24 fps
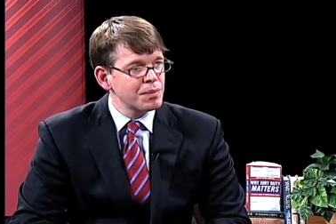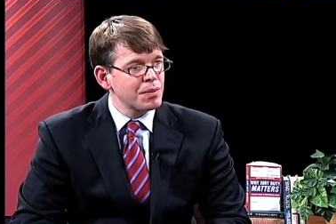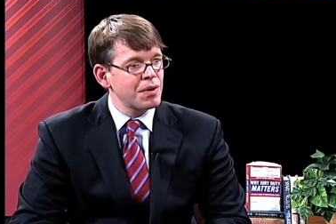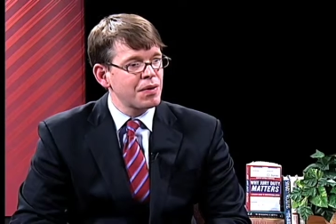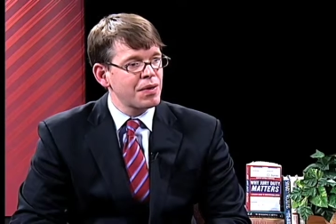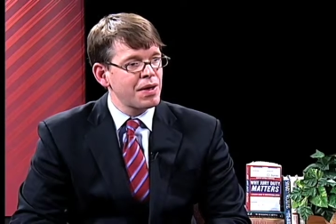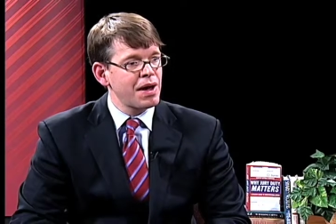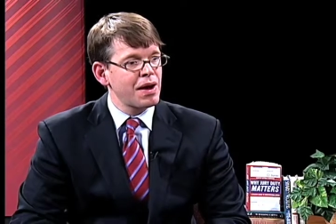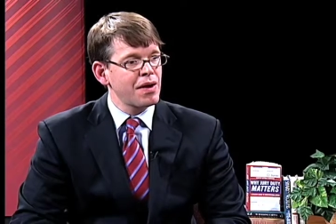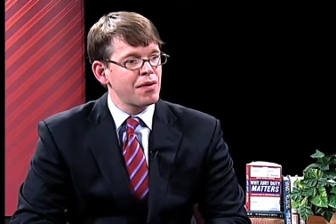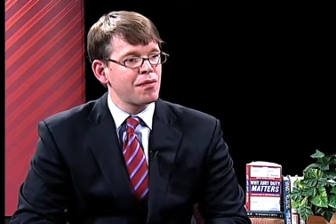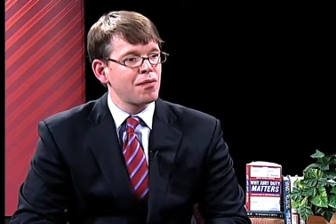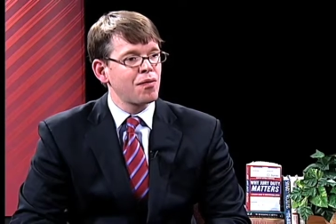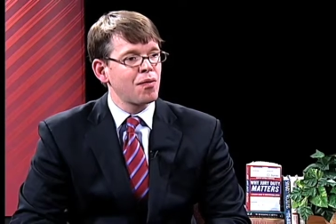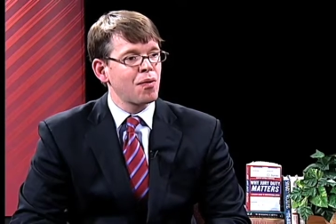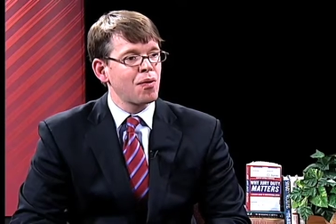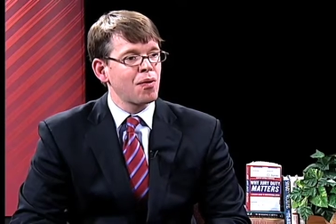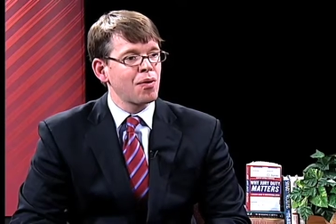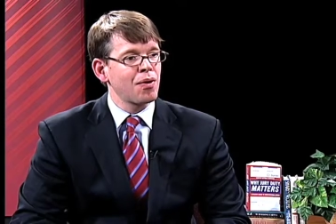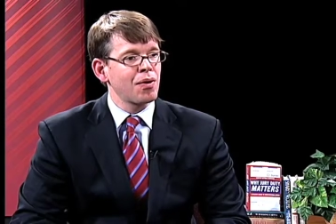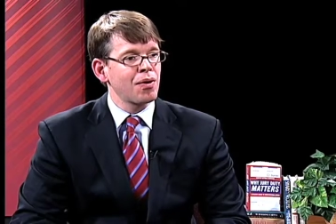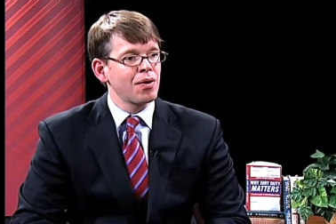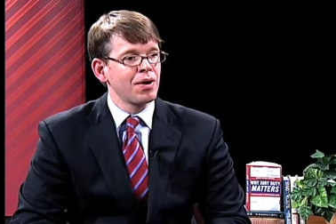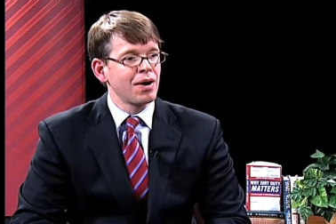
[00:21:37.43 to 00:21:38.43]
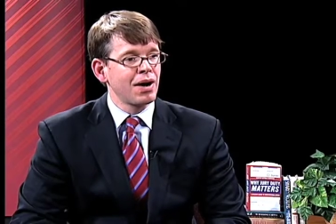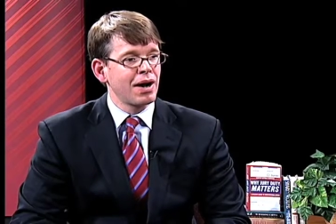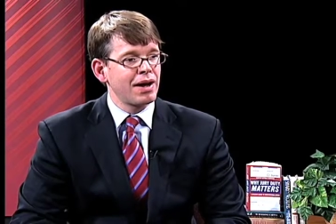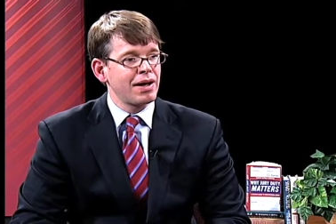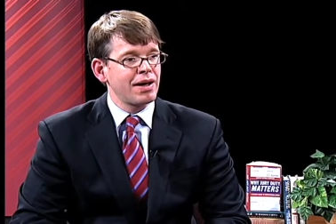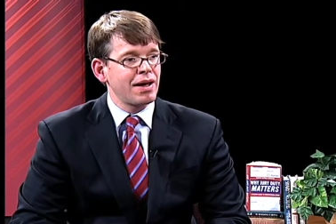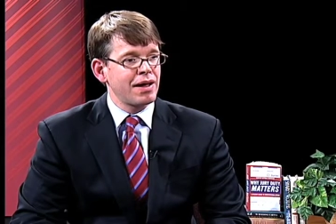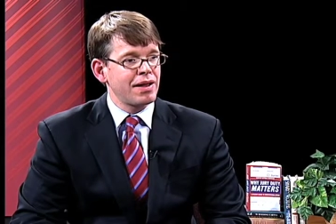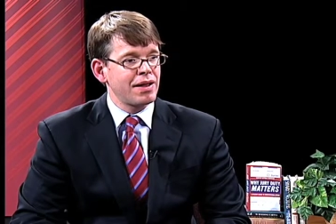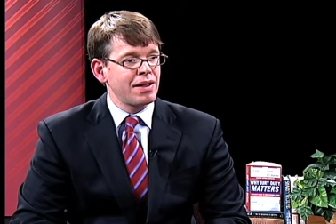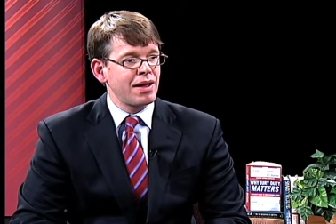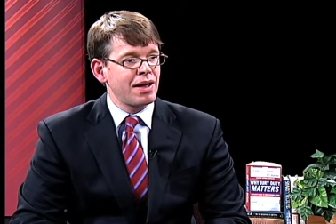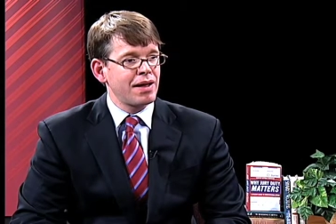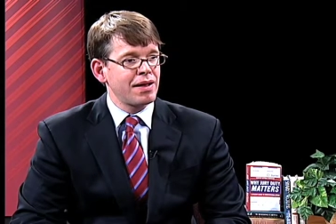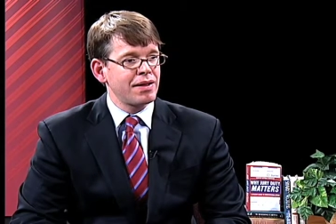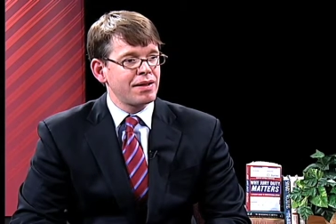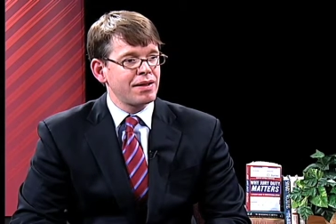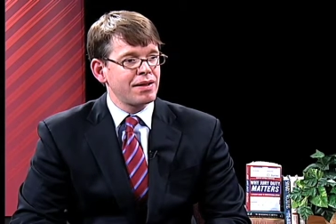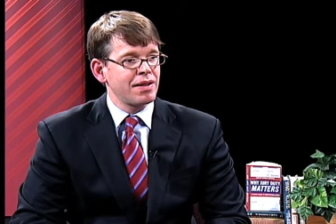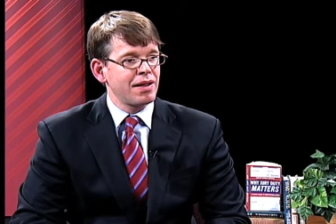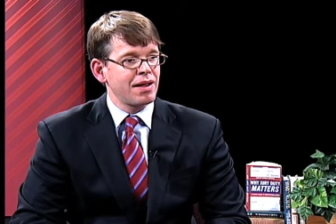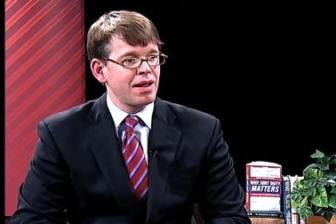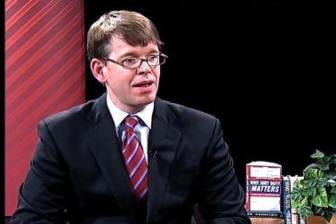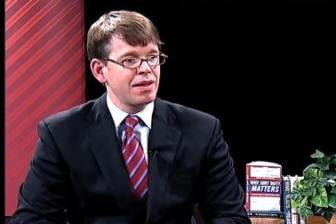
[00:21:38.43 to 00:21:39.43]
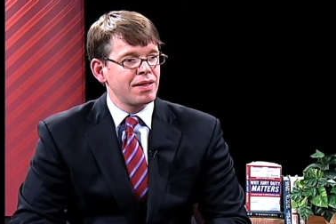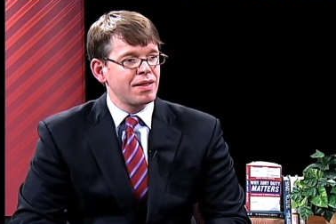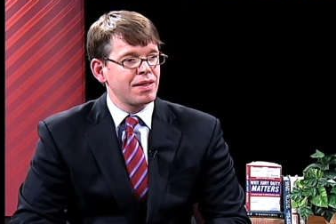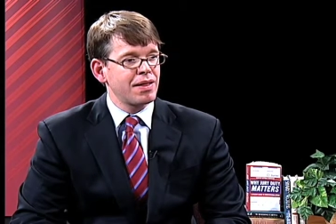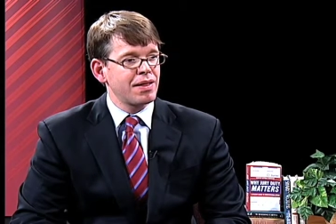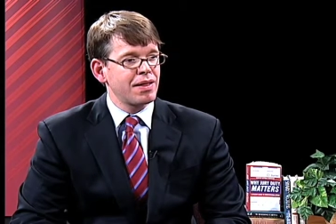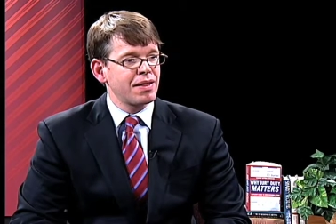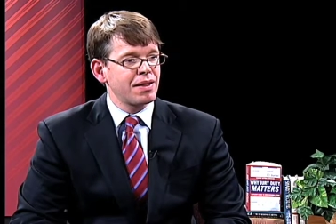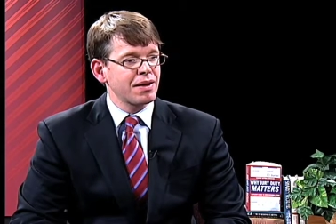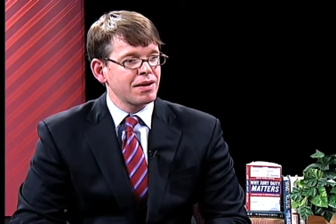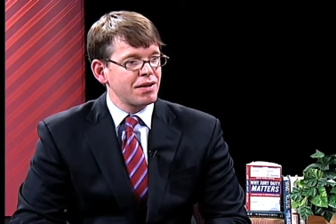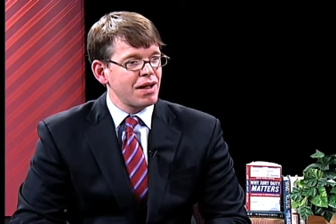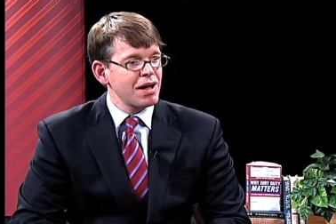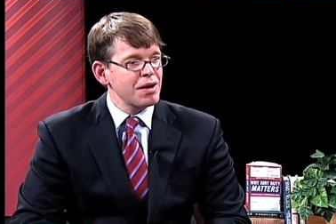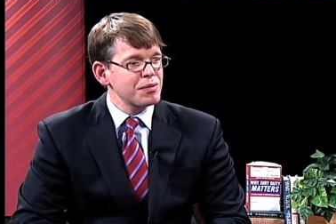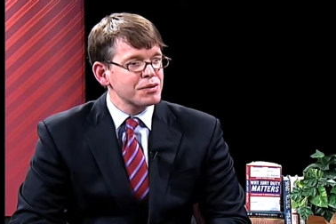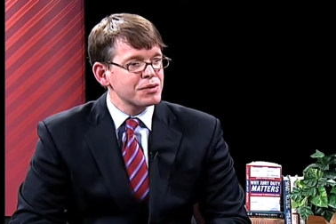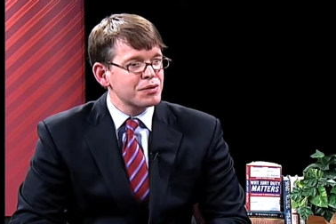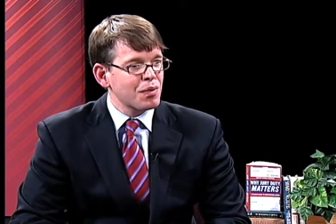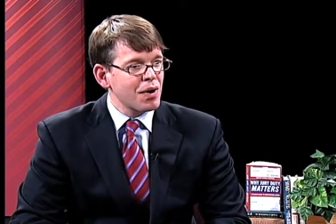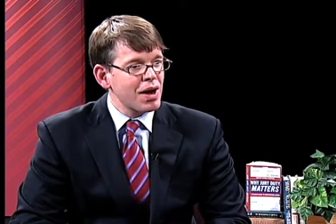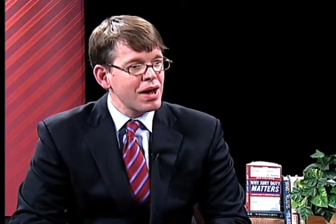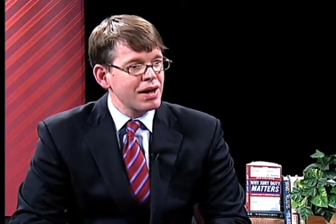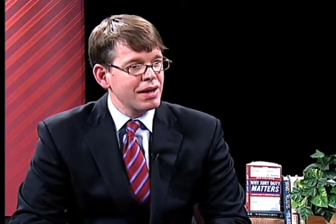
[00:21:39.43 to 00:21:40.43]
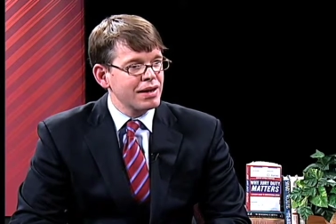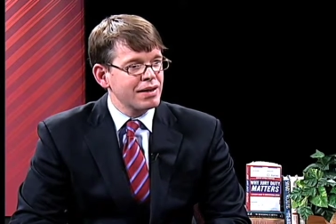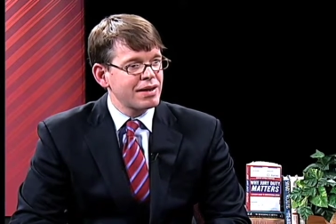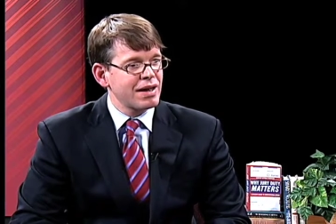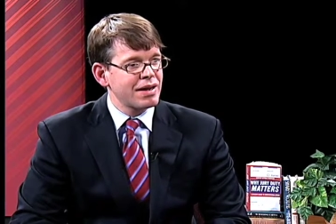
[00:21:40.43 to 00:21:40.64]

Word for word: They're there for, and the client was right,